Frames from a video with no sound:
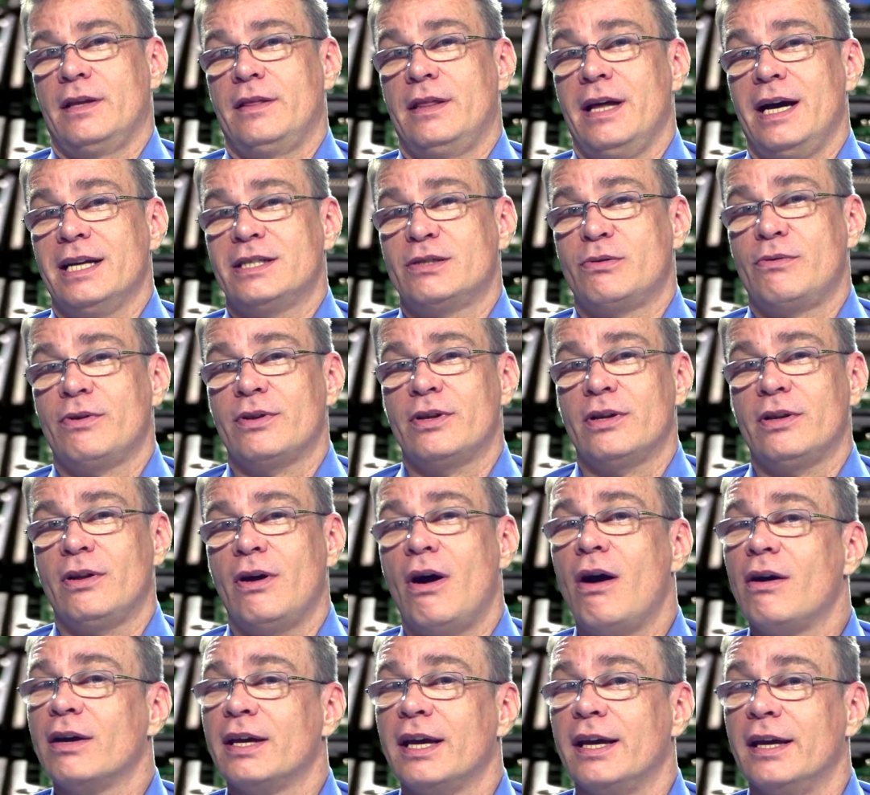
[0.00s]
That's where the
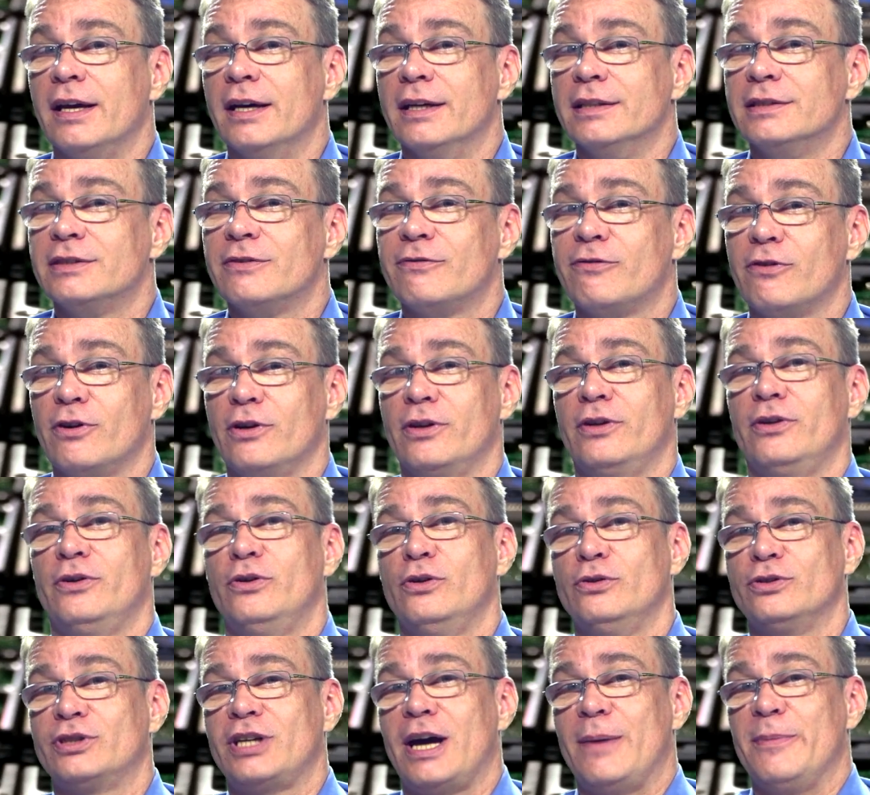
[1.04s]
logging is for
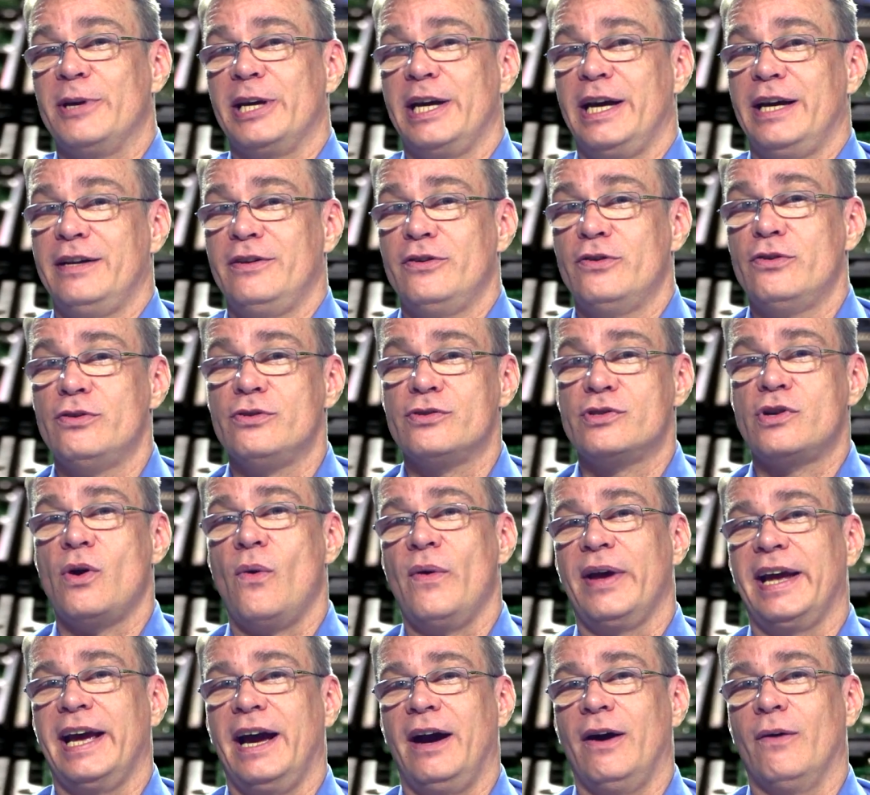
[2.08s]
who's coming in, who's
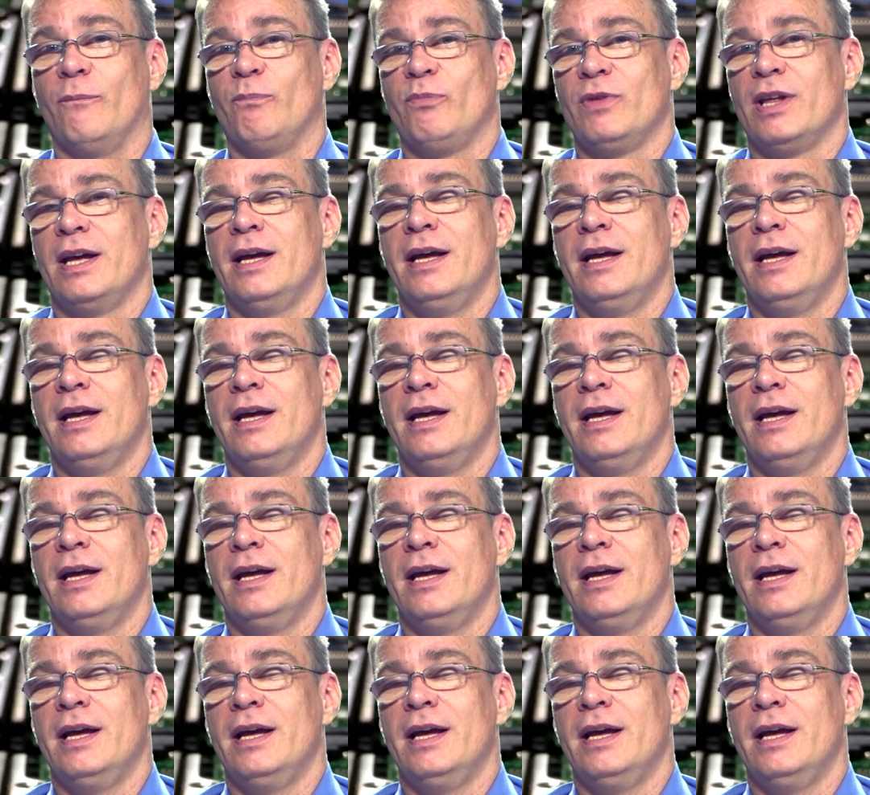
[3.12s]
going out.